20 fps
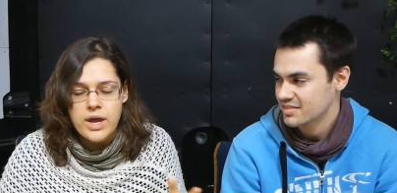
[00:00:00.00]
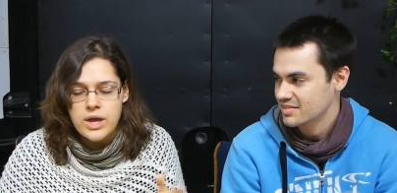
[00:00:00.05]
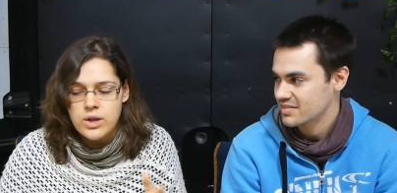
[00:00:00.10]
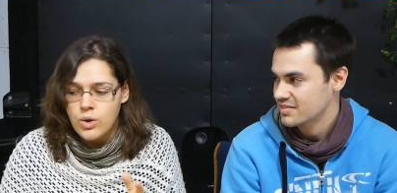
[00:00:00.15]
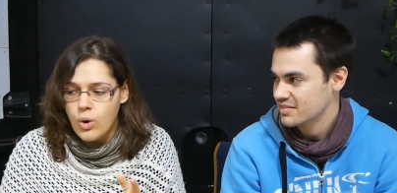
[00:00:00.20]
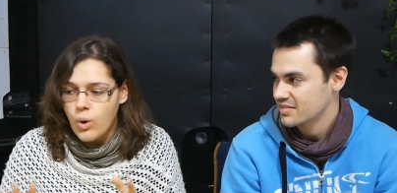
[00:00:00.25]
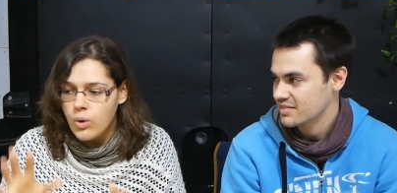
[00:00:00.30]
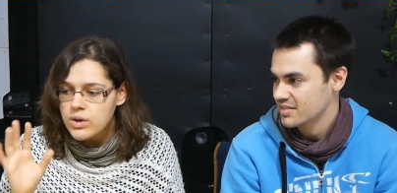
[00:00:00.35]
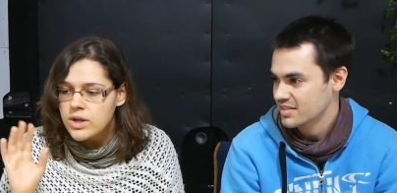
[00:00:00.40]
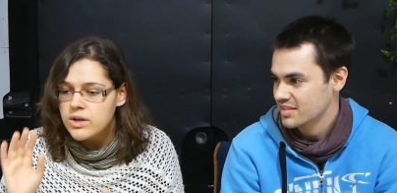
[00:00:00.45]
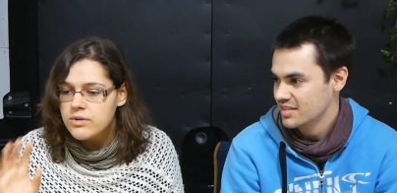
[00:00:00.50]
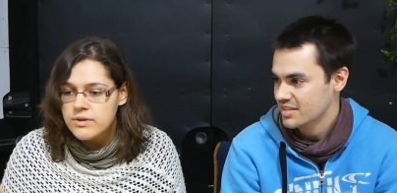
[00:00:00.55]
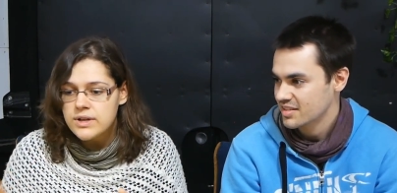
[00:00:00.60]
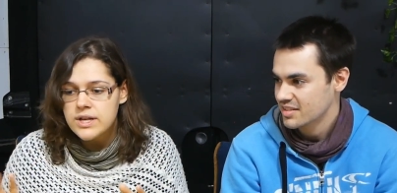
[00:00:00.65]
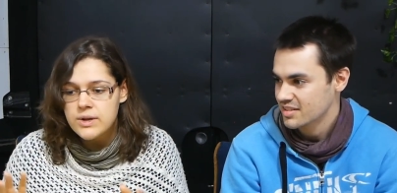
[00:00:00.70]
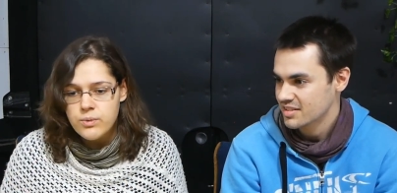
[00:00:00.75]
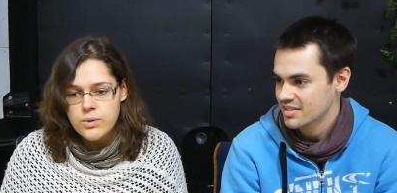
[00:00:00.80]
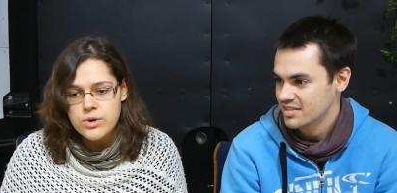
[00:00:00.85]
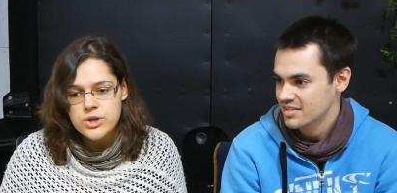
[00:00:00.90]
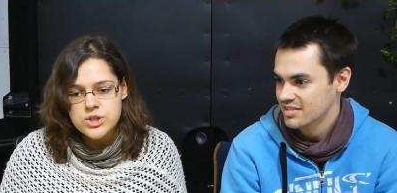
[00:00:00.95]
Speaker 1: and all I
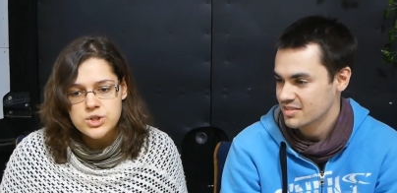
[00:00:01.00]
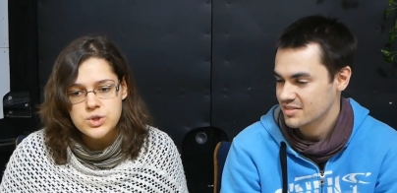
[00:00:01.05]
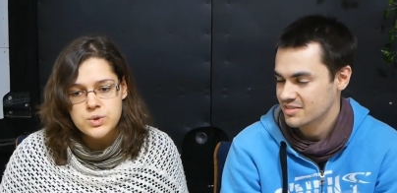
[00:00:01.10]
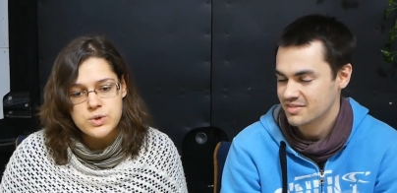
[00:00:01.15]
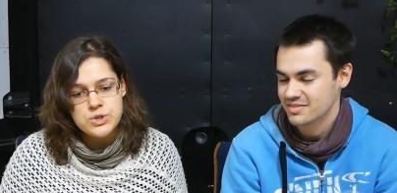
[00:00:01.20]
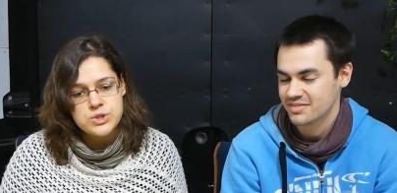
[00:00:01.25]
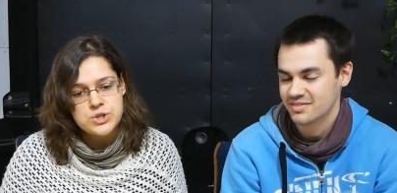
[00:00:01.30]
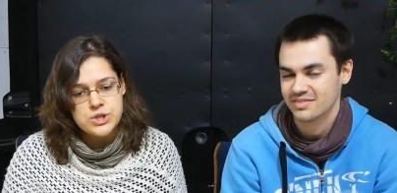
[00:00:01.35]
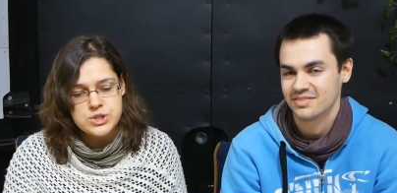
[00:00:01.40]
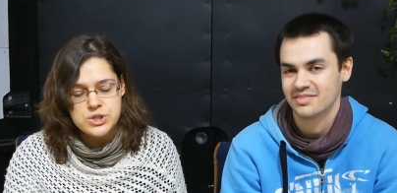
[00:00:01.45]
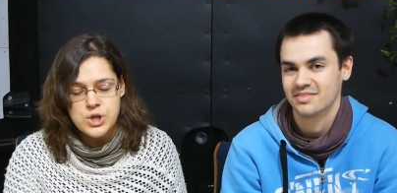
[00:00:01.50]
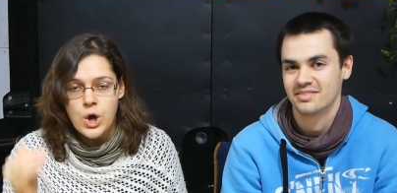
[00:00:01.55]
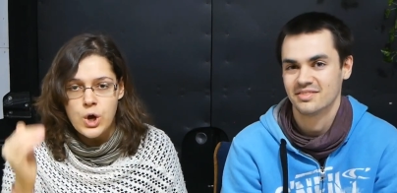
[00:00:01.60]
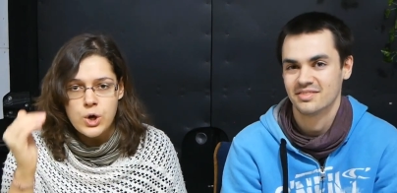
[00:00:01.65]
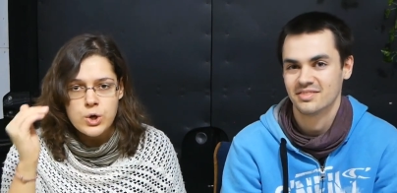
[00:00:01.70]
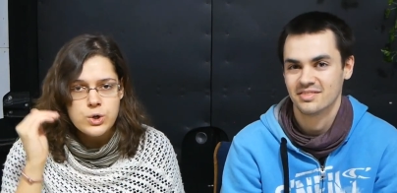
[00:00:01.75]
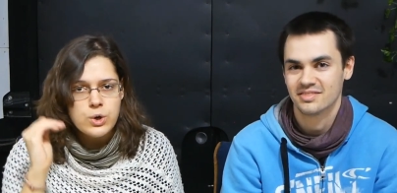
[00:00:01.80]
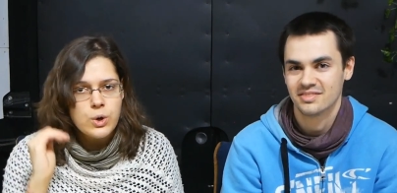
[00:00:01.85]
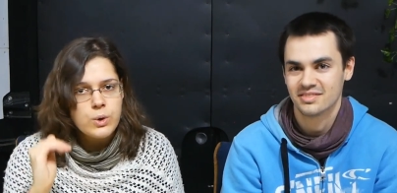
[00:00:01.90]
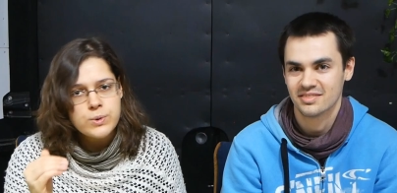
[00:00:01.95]
really want to do is just
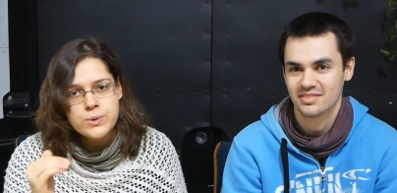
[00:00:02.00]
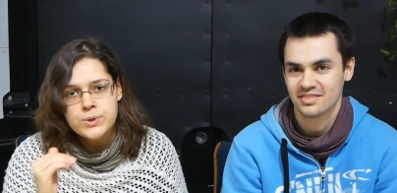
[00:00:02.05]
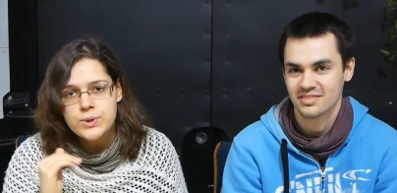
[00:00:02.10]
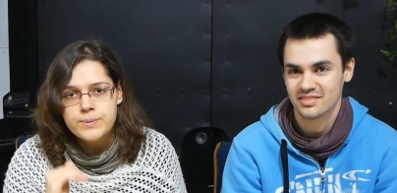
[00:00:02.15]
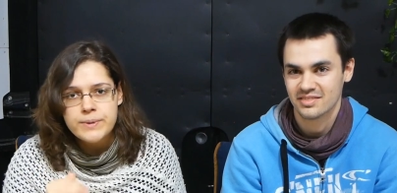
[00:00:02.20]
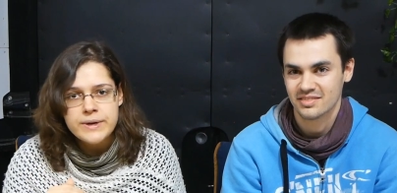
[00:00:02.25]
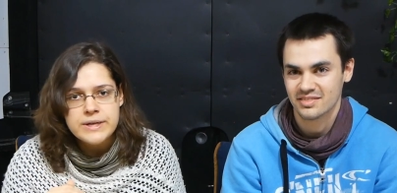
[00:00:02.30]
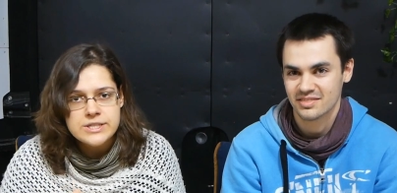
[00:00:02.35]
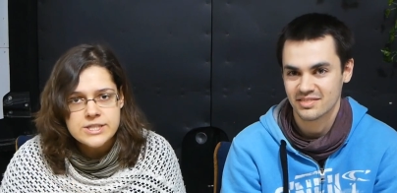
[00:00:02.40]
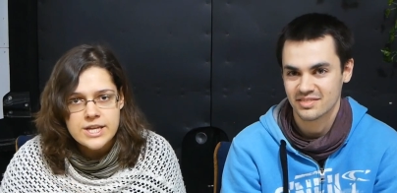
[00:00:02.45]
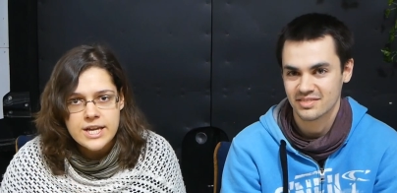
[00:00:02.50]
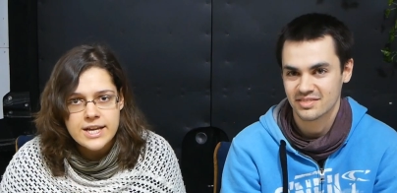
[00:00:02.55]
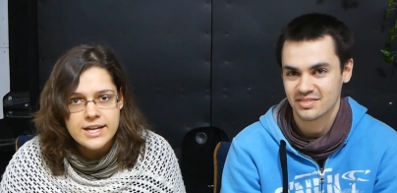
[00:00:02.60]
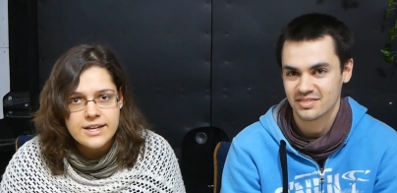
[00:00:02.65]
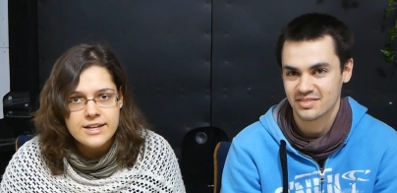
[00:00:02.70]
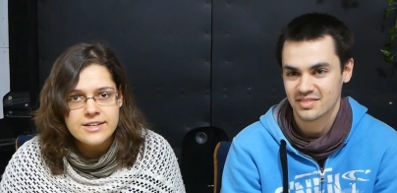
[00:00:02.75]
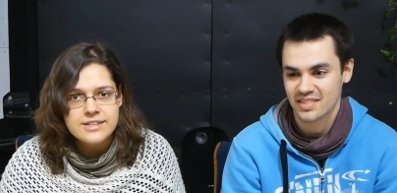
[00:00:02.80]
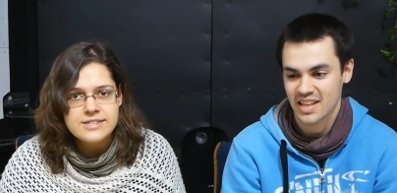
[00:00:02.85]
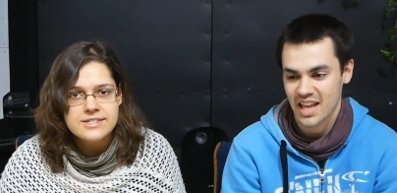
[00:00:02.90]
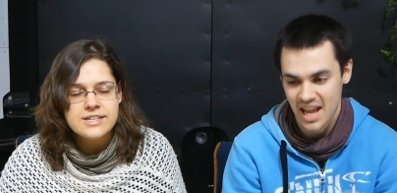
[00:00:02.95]
go through my
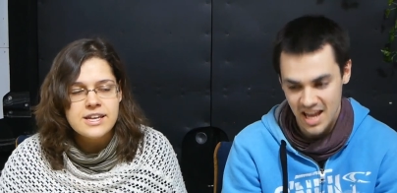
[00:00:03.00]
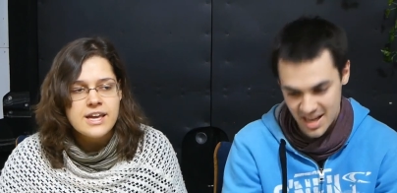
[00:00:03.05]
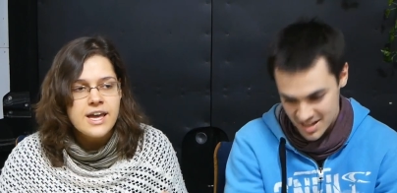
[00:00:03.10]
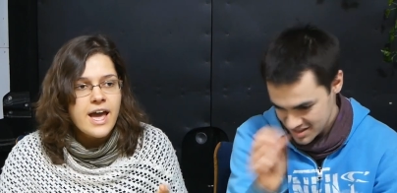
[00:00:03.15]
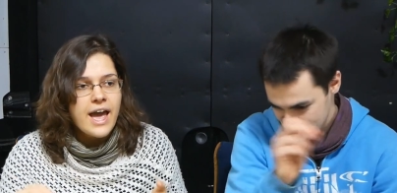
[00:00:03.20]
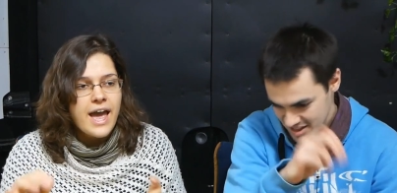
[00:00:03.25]
checklist